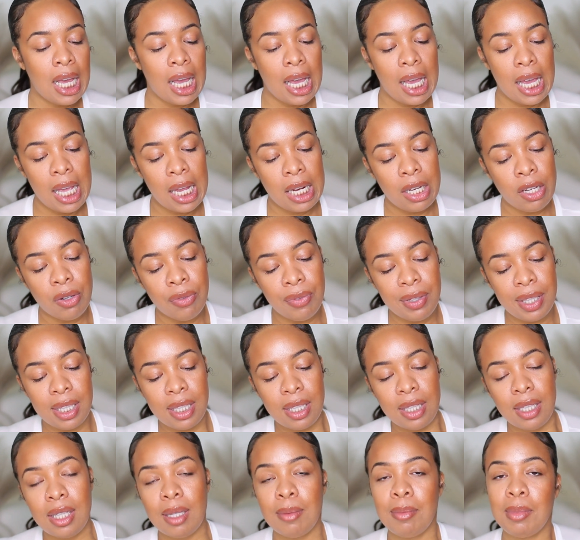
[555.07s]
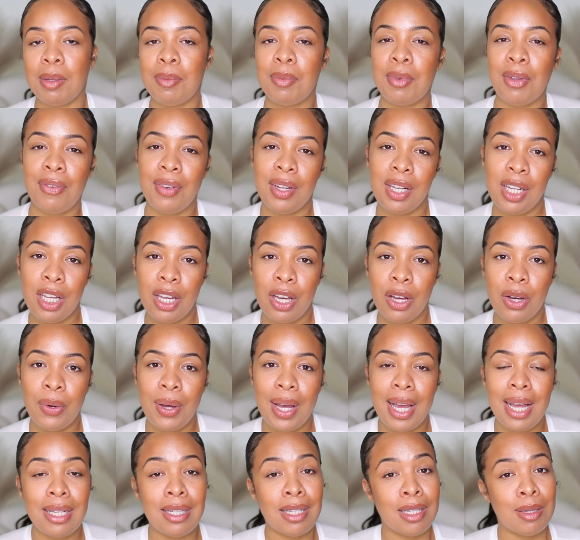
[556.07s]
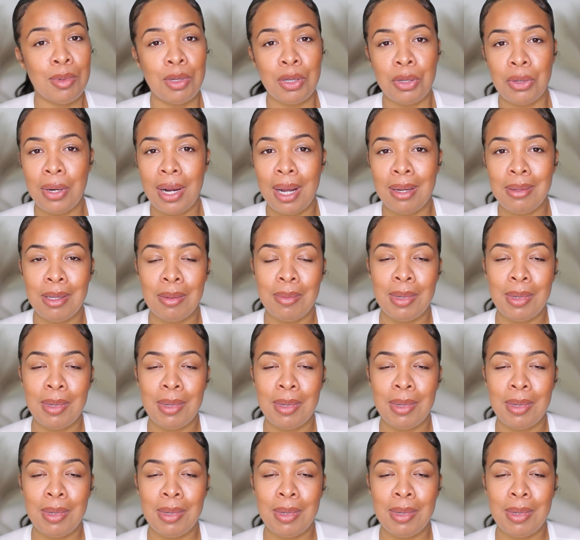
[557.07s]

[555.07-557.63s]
and don't forget to thumbs up the video and subscribe